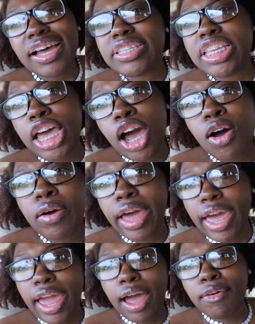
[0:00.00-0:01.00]
I said,
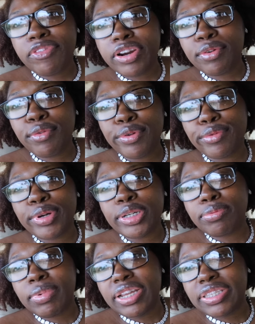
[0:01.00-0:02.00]
okay, I'm gonna
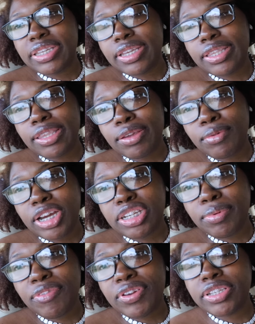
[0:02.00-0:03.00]
brush my teeth and
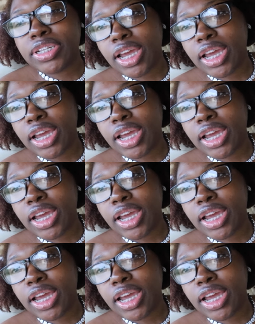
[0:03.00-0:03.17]
wash my face.